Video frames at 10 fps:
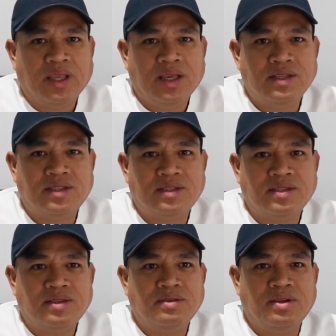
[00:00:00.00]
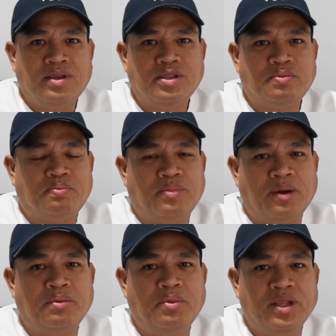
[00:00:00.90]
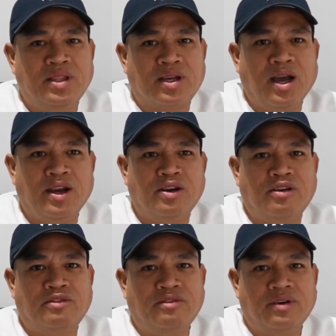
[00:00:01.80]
he's probably the kind of